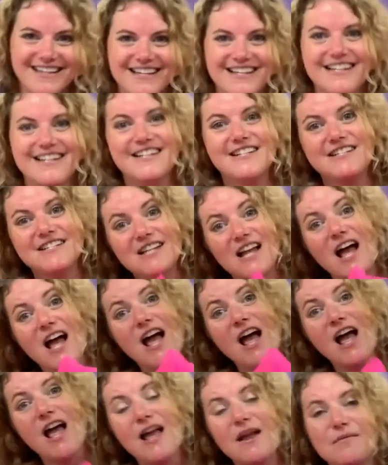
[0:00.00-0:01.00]
It's
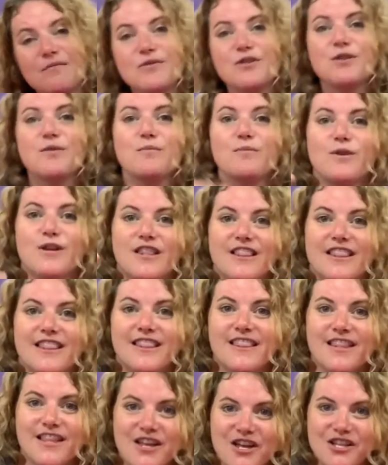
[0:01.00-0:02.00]
time to put
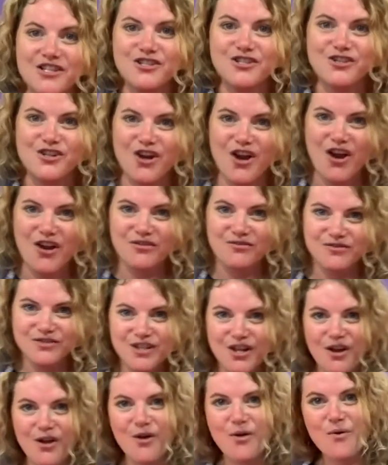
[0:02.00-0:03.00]
the scarves
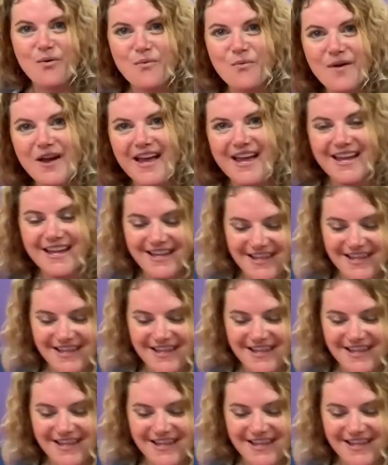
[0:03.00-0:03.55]
away